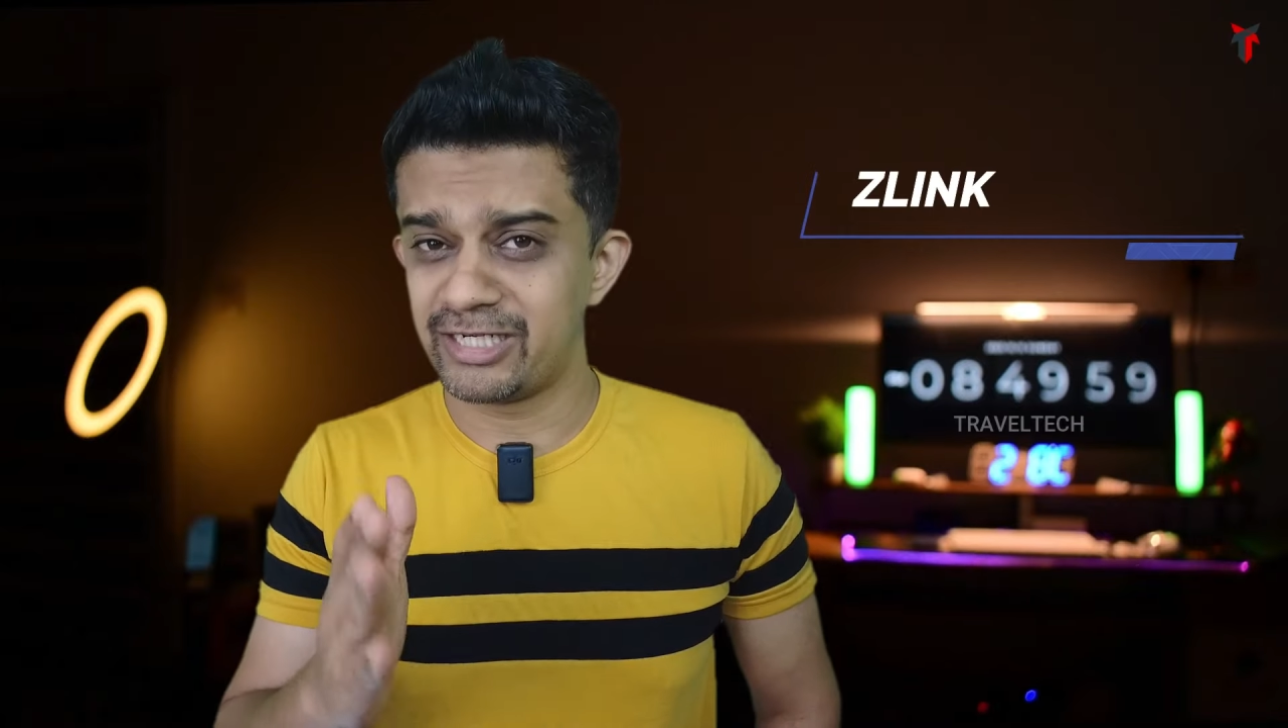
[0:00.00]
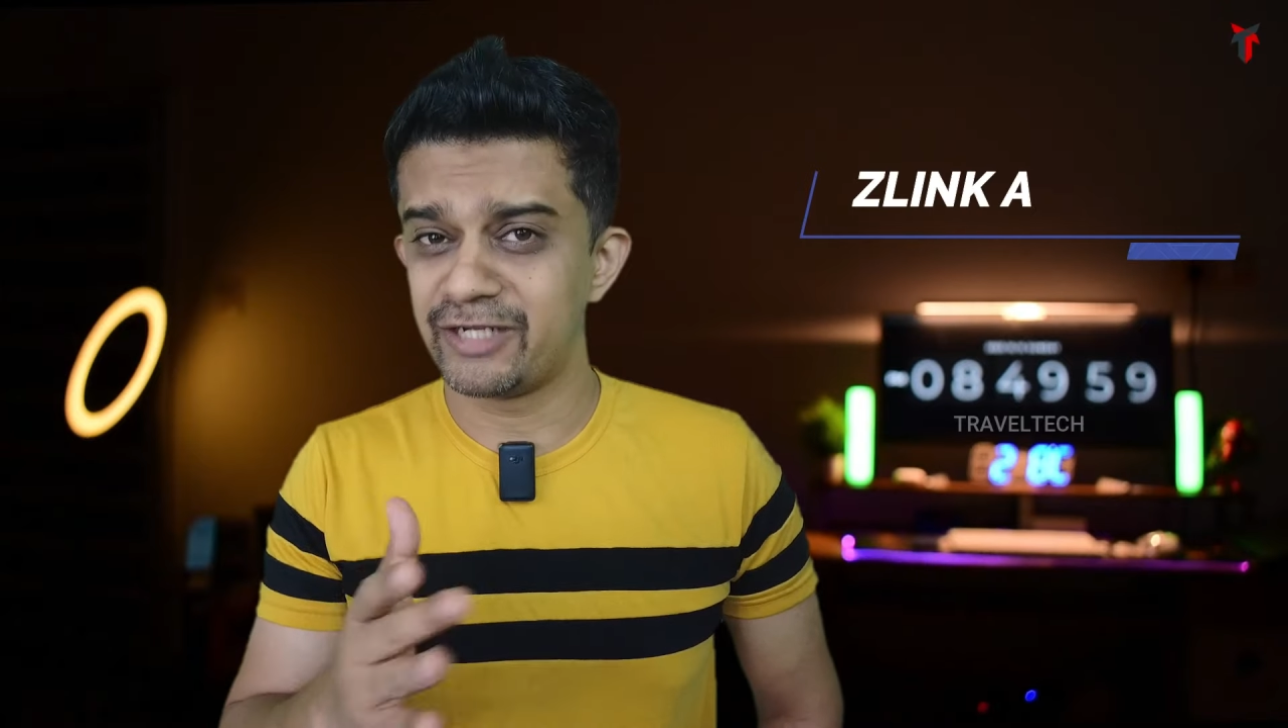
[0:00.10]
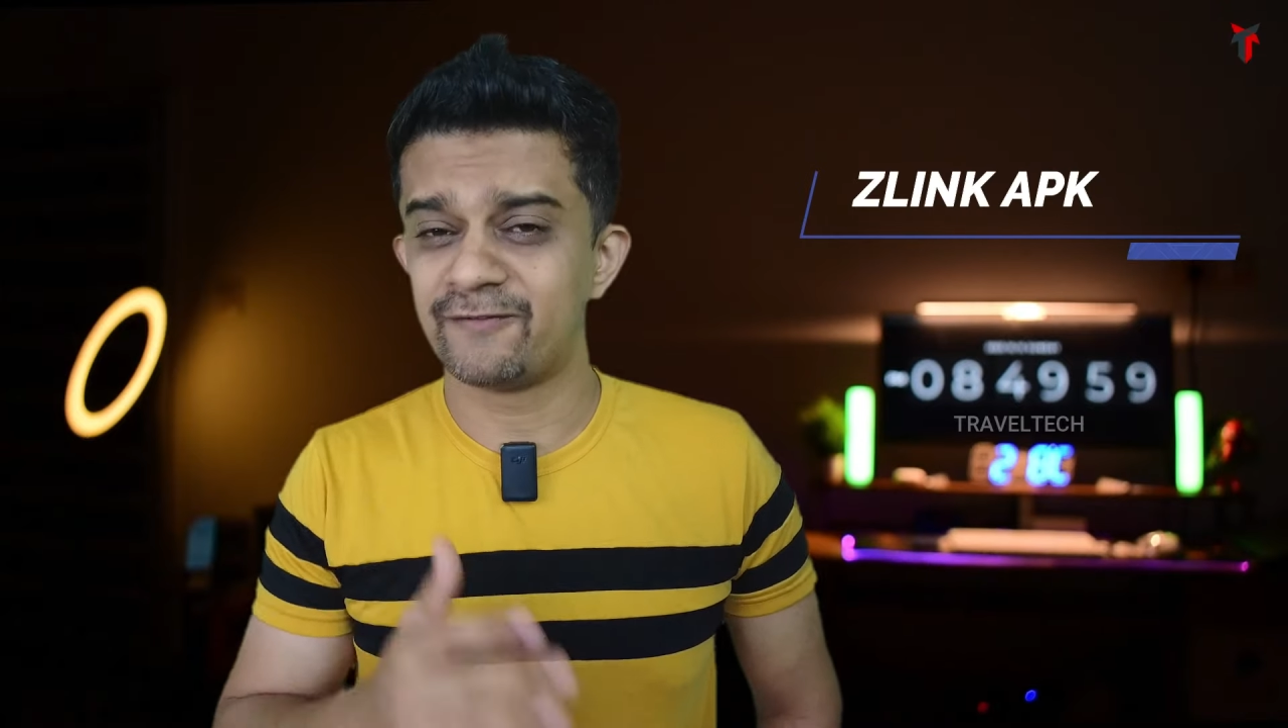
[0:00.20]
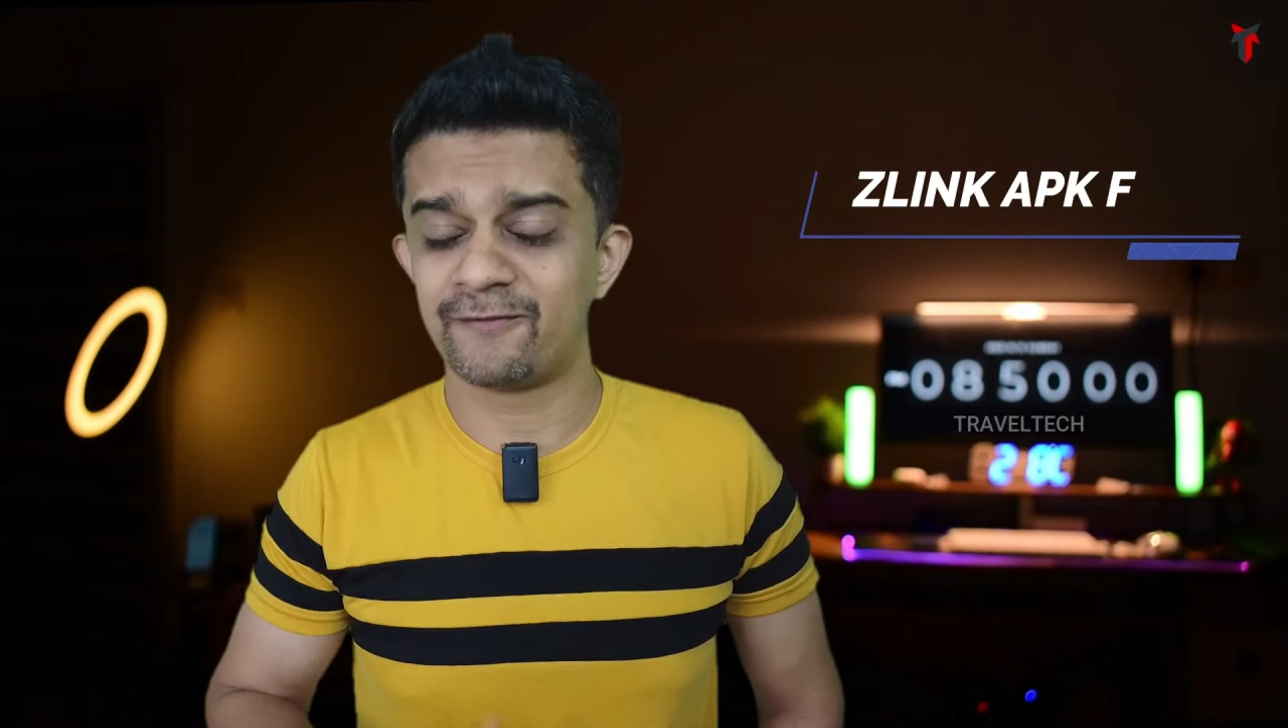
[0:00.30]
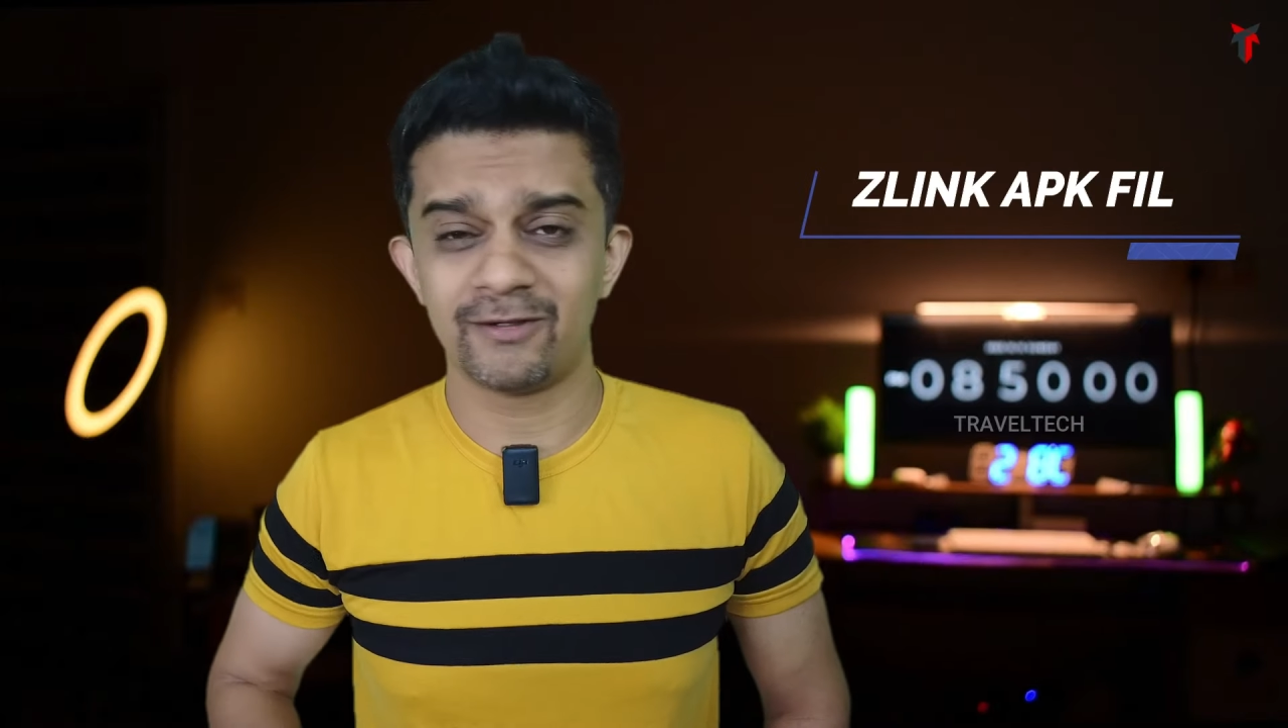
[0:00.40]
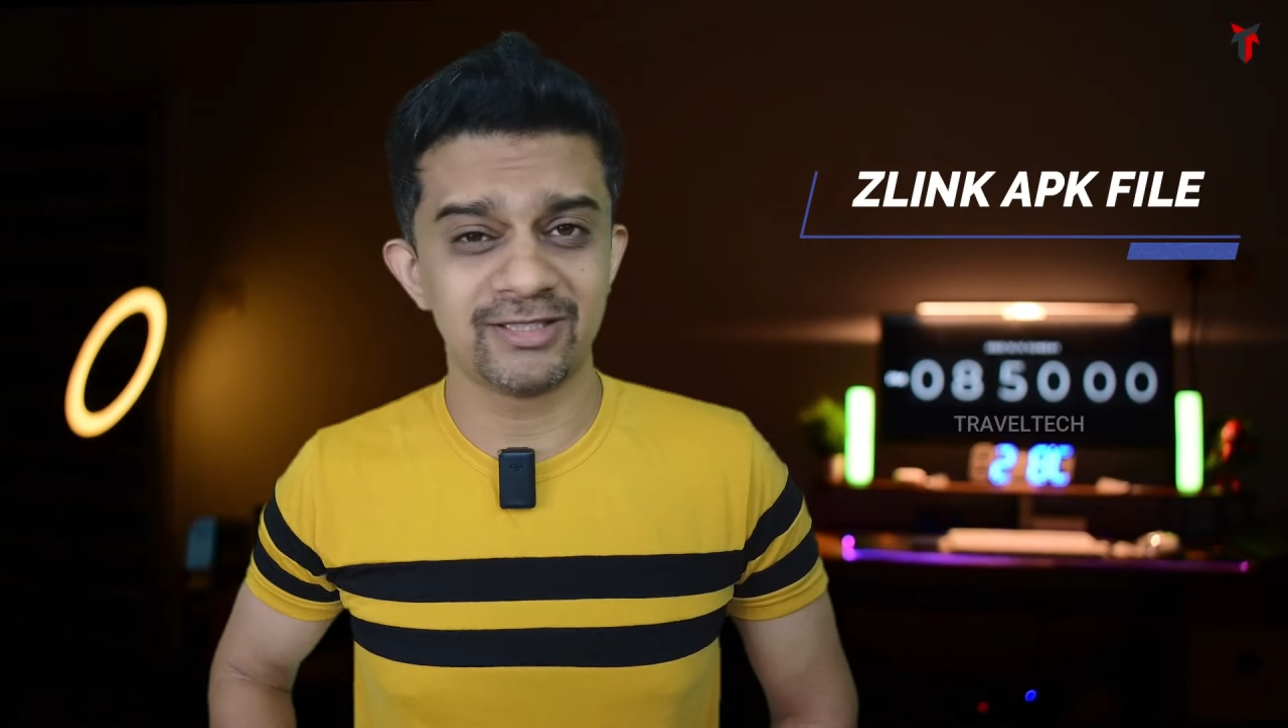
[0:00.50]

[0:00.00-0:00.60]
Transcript: link for